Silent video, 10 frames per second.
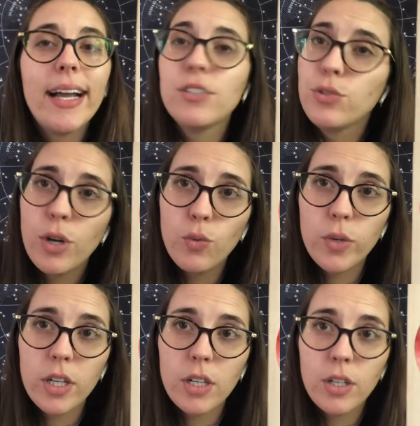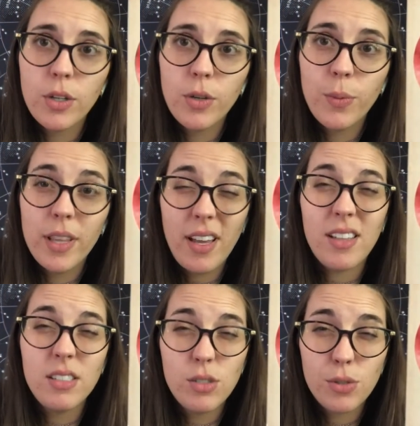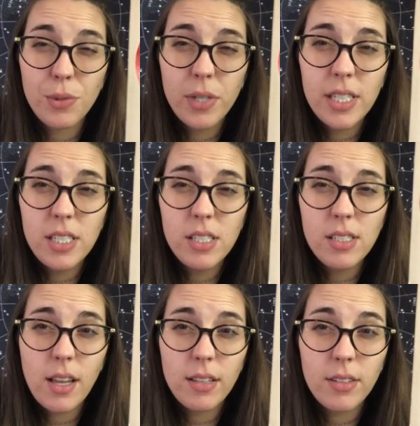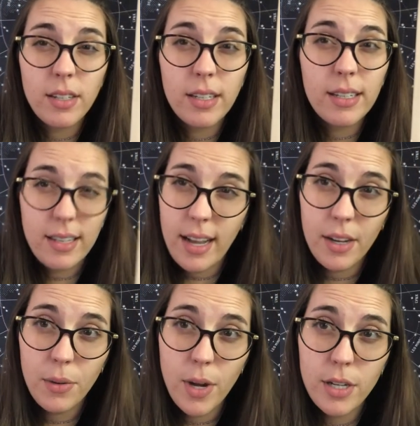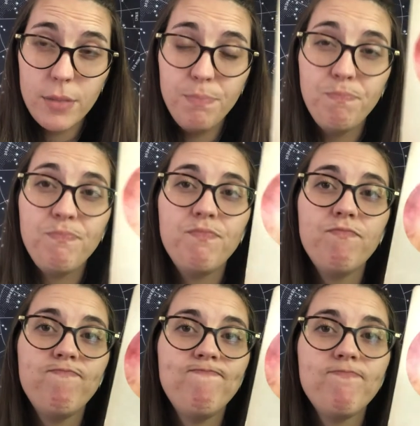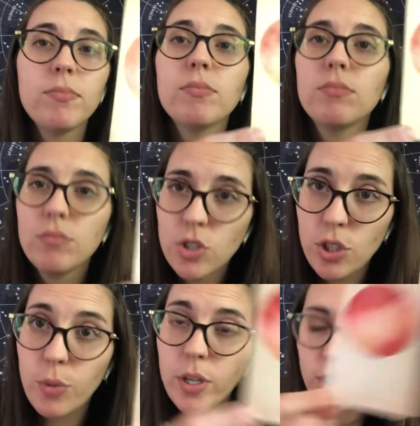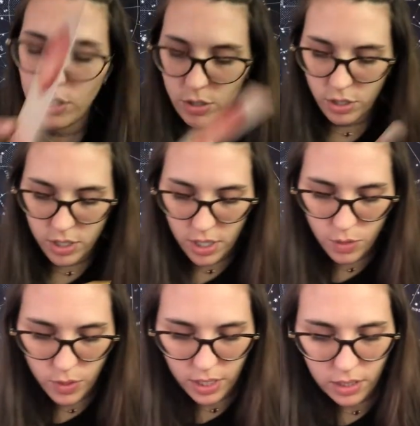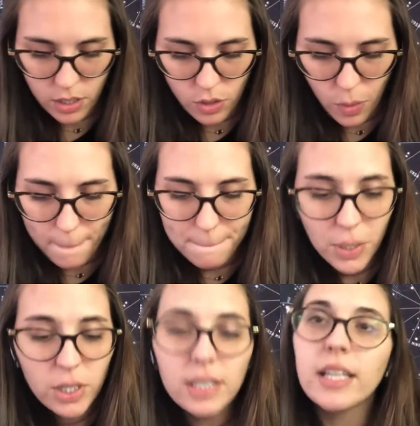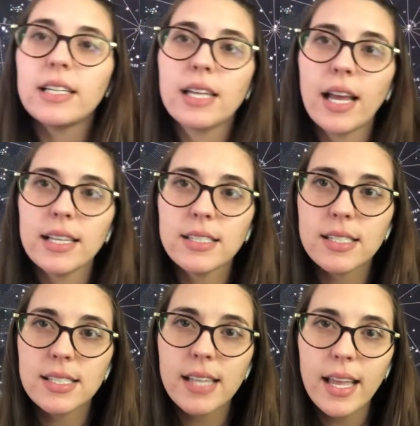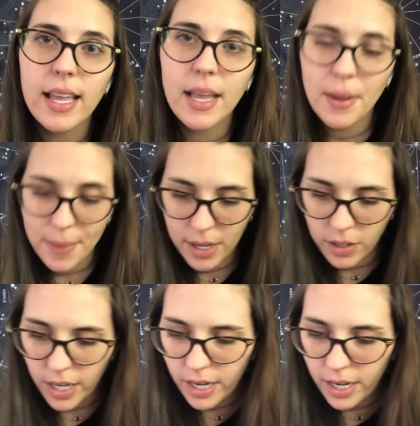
I do not work with asteroids other than Chiron. So we're gonna see what the little booklet has to say about